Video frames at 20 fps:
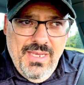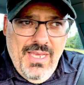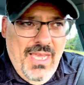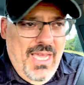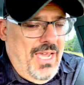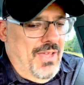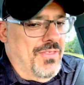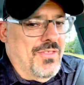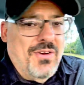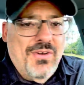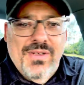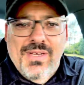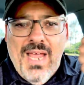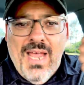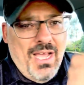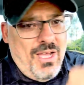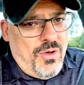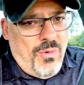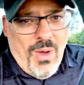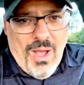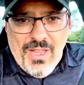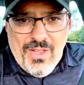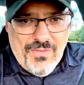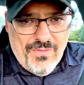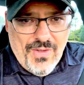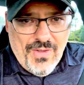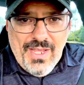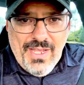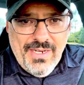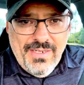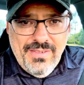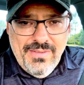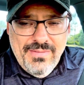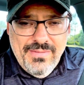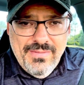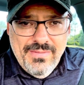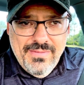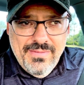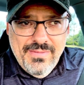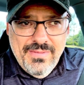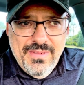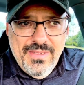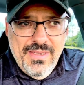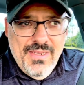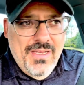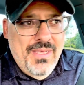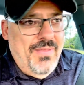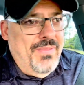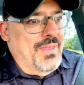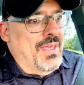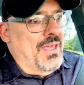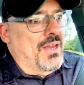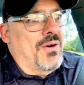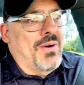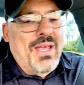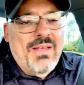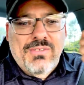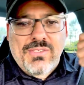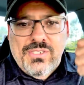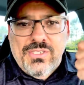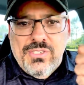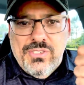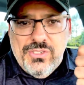and they're not qualified, they don't have